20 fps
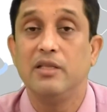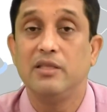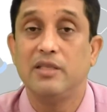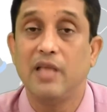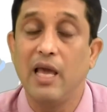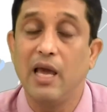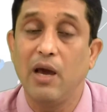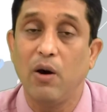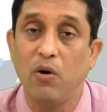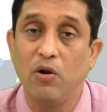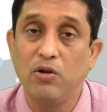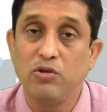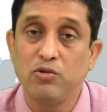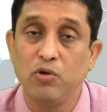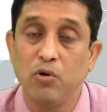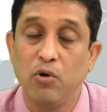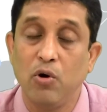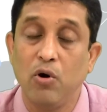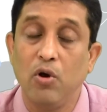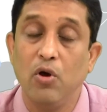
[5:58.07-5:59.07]
They
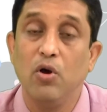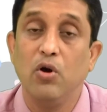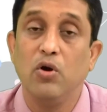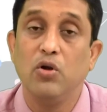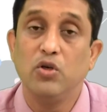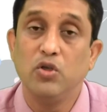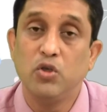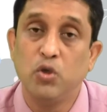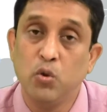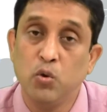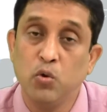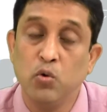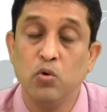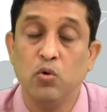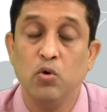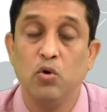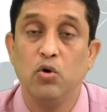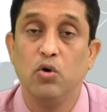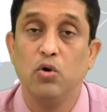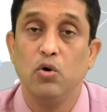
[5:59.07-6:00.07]
also
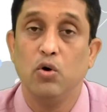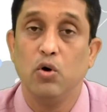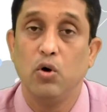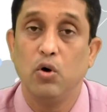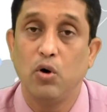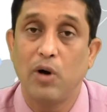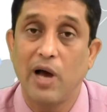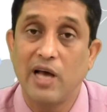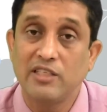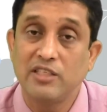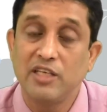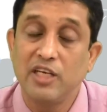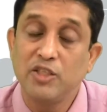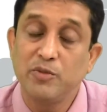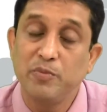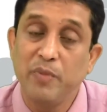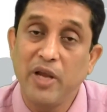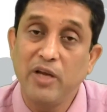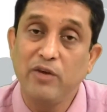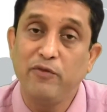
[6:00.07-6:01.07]
do
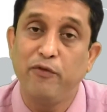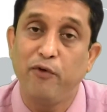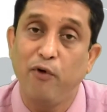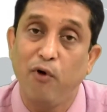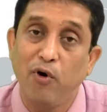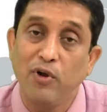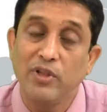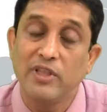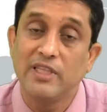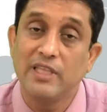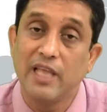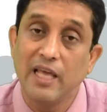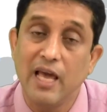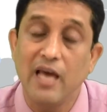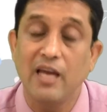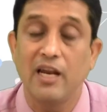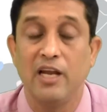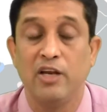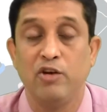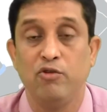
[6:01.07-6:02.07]
assessment for
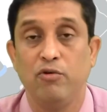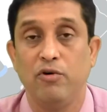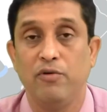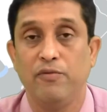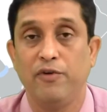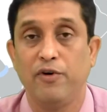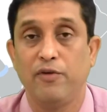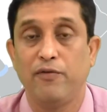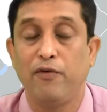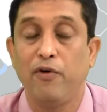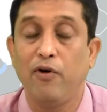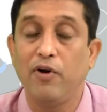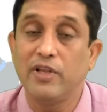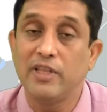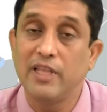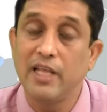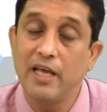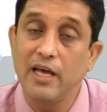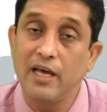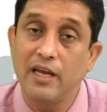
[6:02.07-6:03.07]
their for
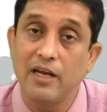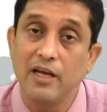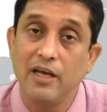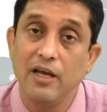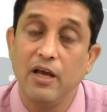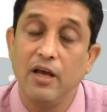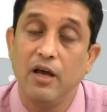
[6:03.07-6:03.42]
their